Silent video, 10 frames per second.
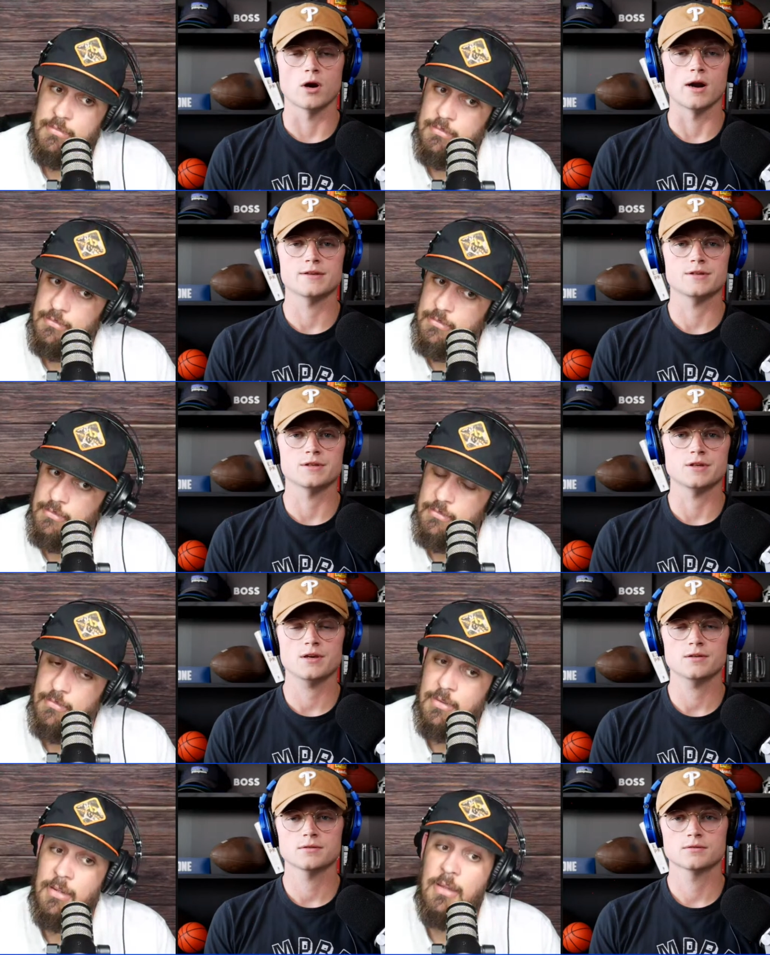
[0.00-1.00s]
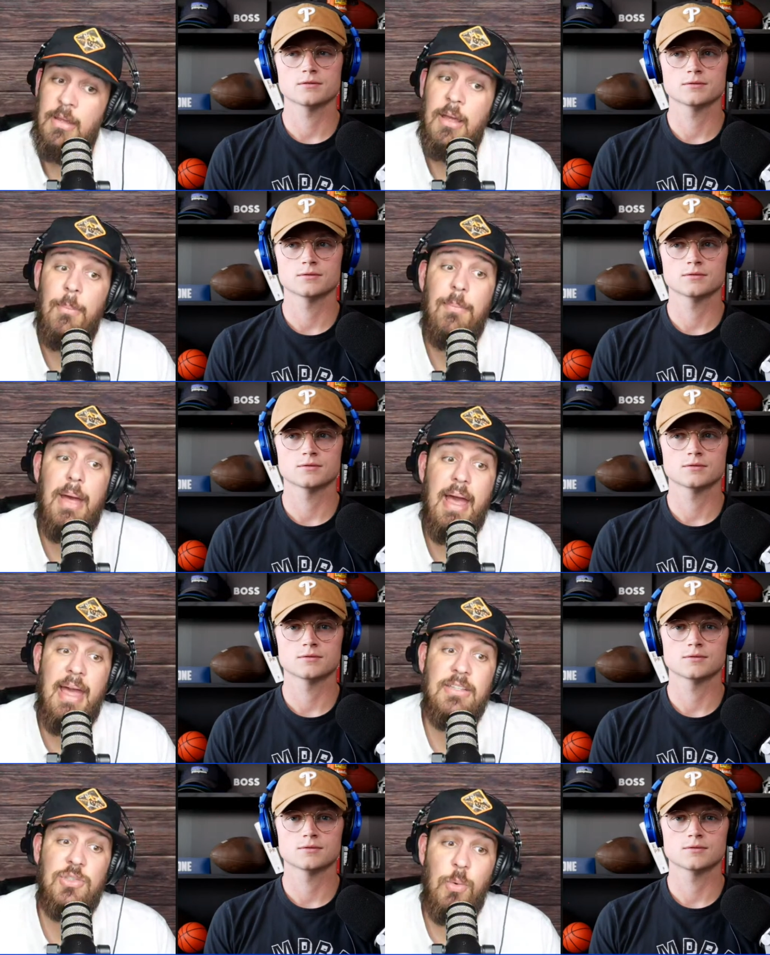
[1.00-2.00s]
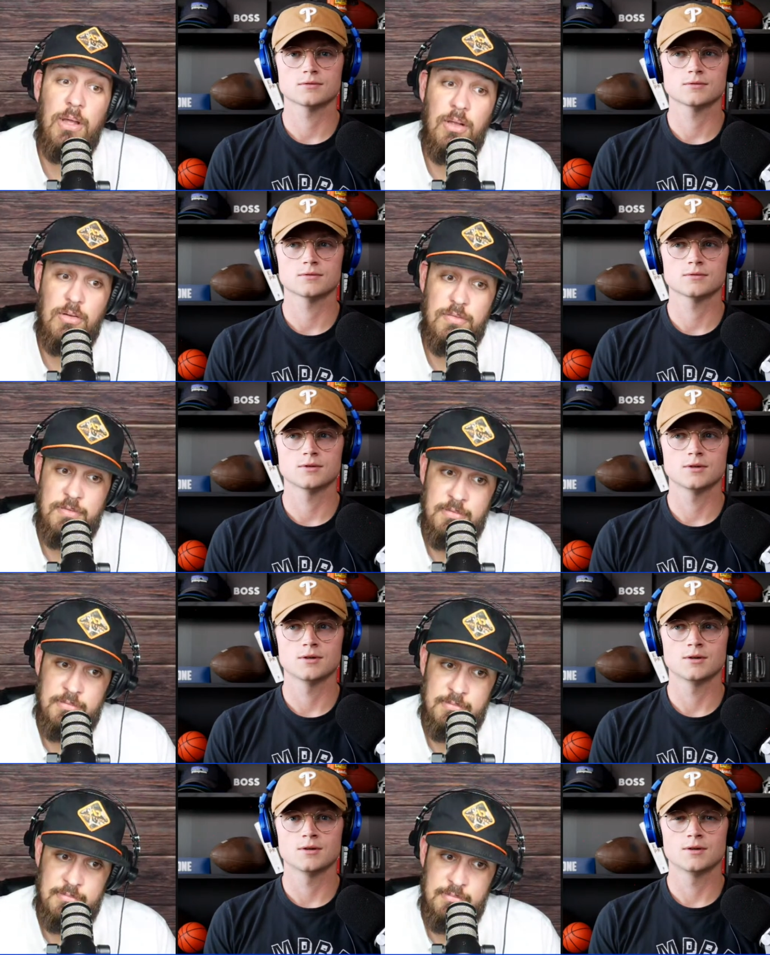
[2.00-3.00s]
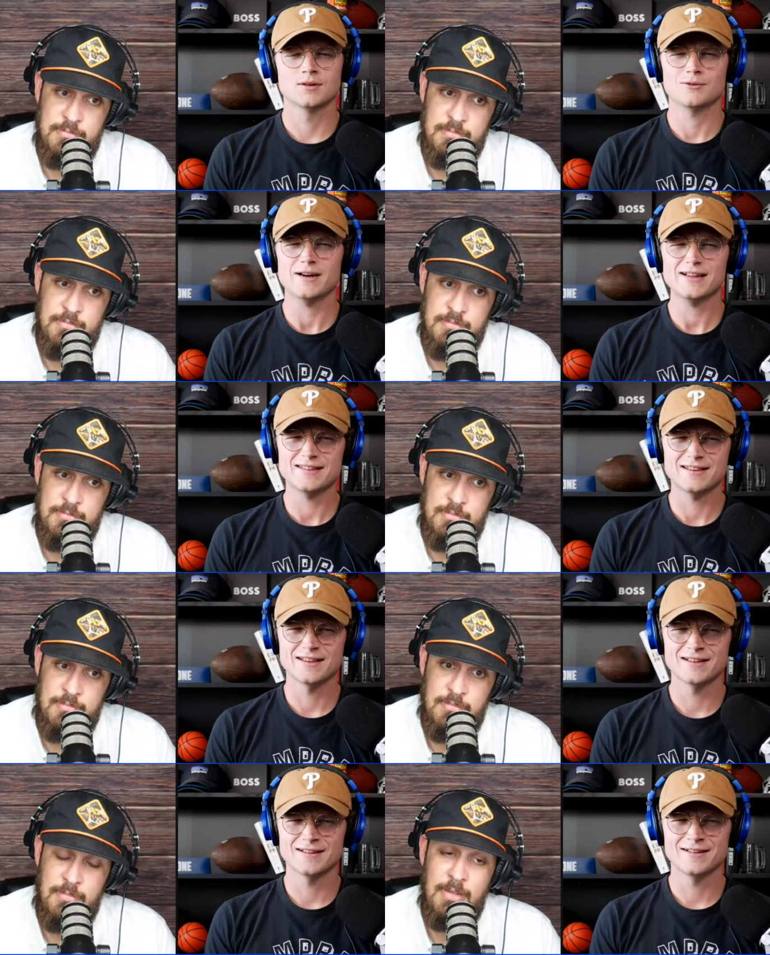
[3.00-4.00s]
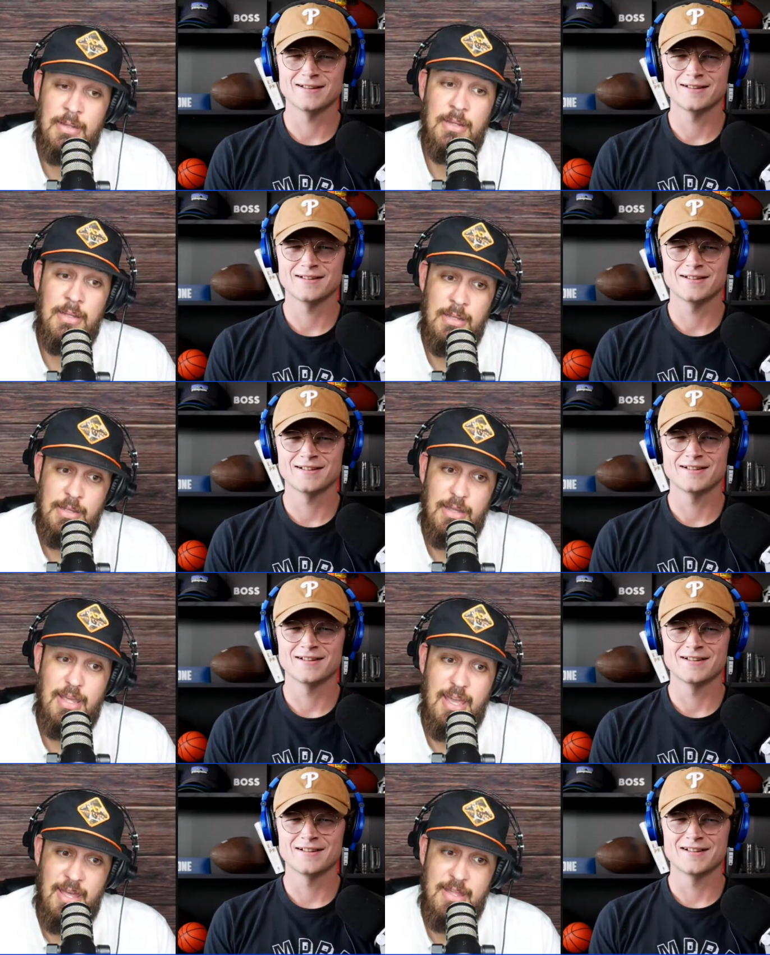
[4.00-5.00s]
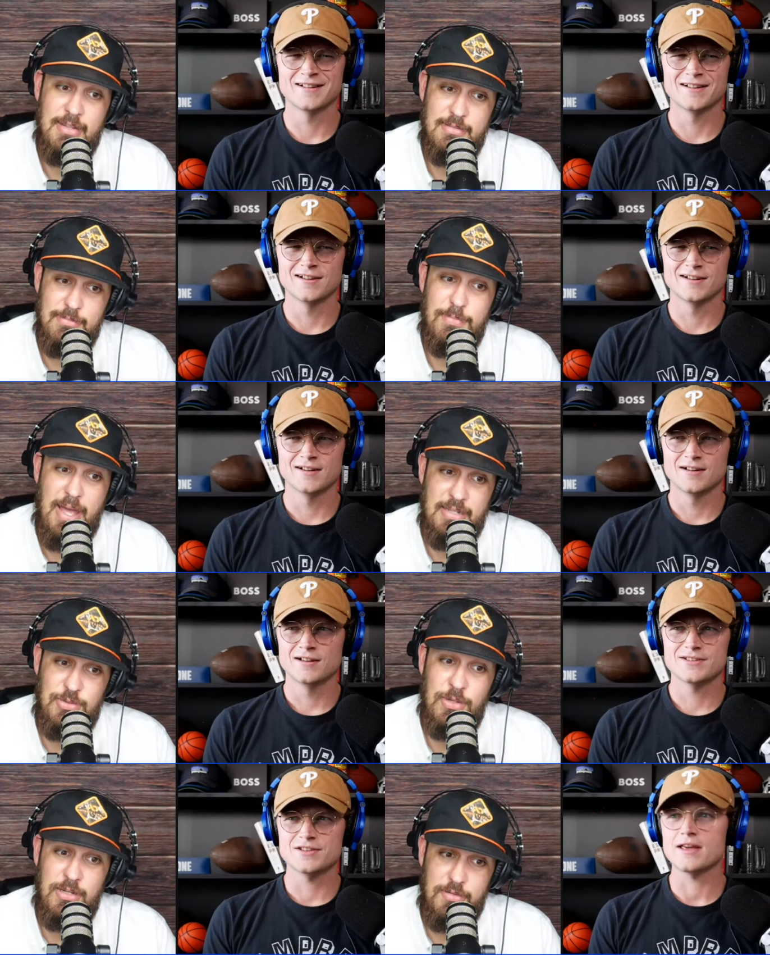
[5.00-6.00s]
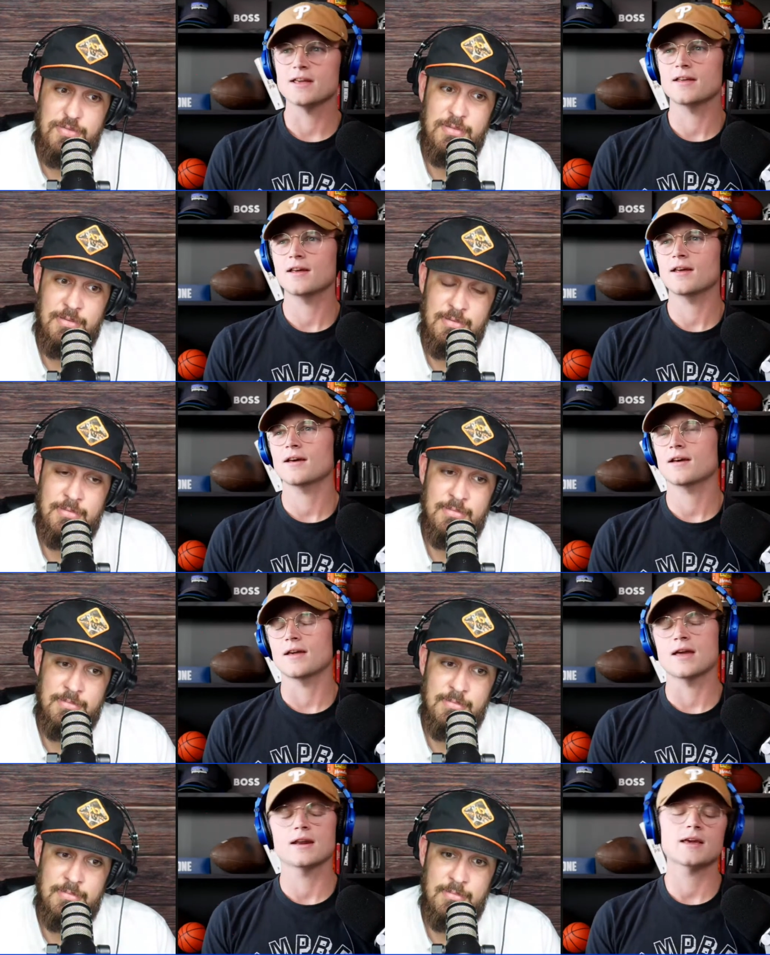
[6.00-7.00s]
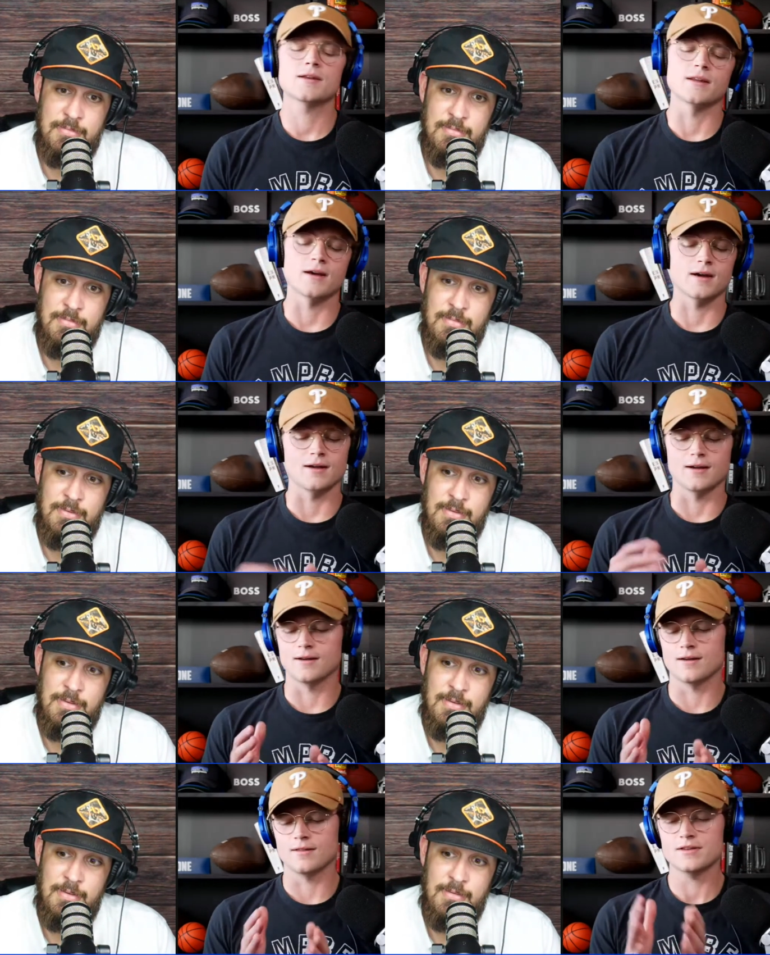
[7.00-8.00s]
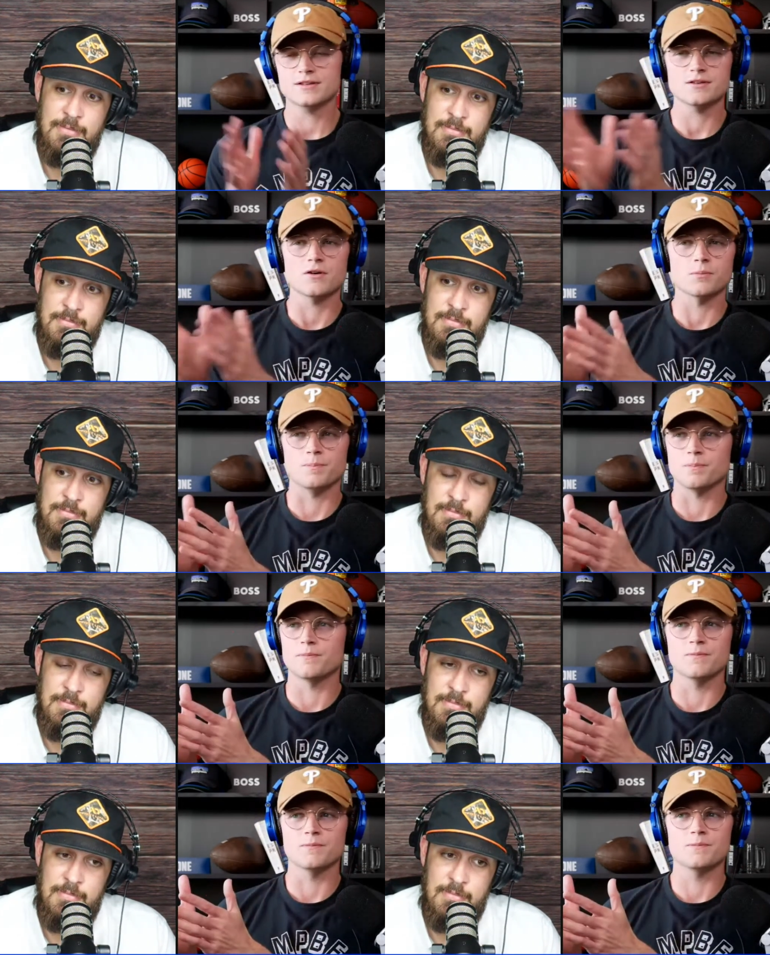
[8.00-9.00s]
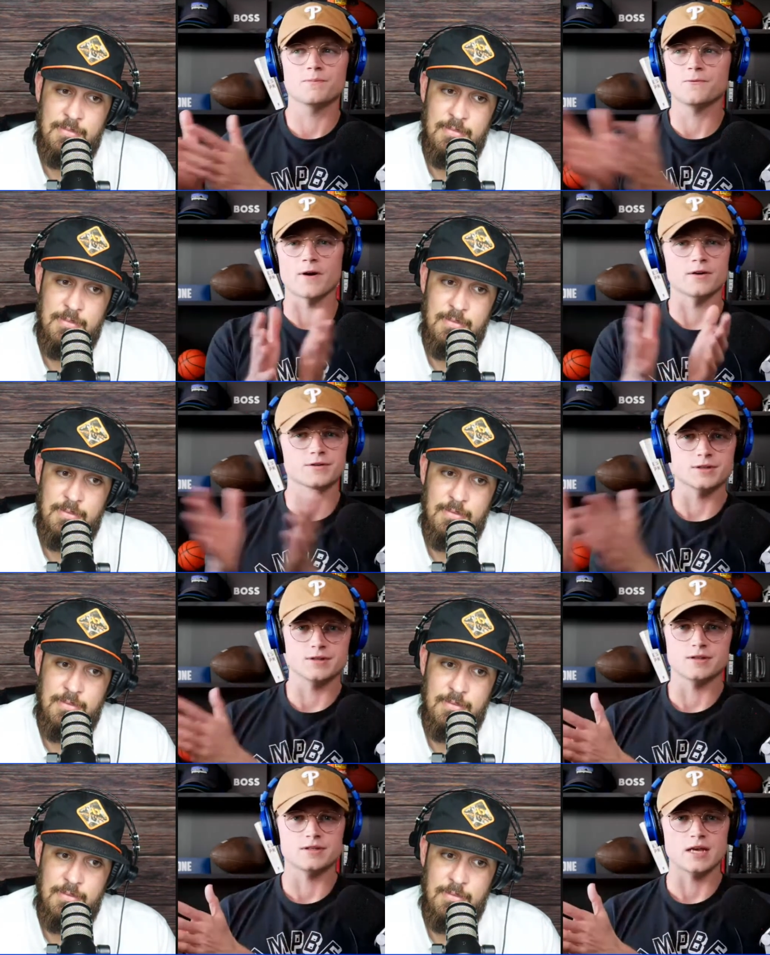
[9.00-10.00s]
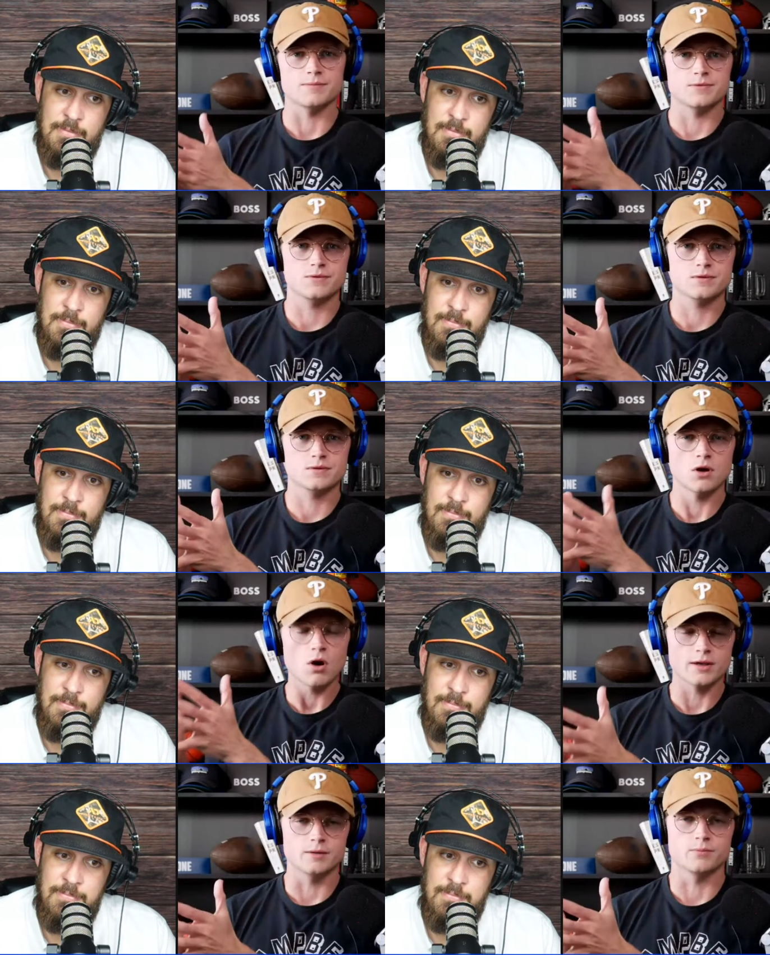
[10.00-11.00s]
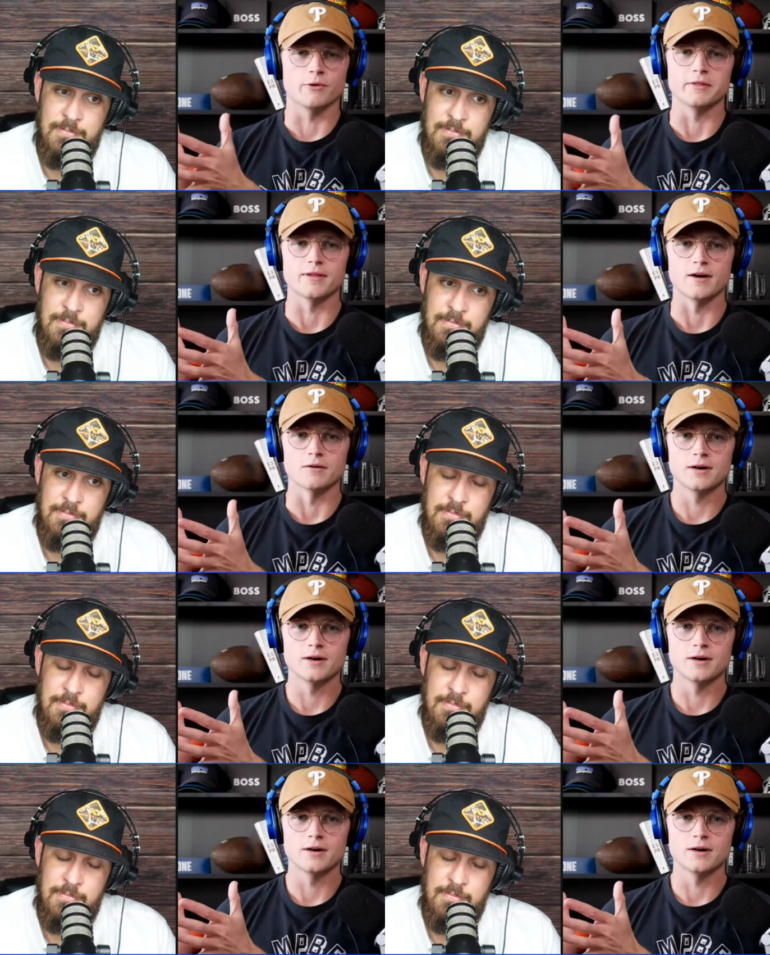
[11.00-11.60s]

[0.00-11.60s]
Speaker 1: ACC? Pac 12. What? Yeah, Pac 12. So
Speaker 2: uh, and again, this is all funnels into the same talking point though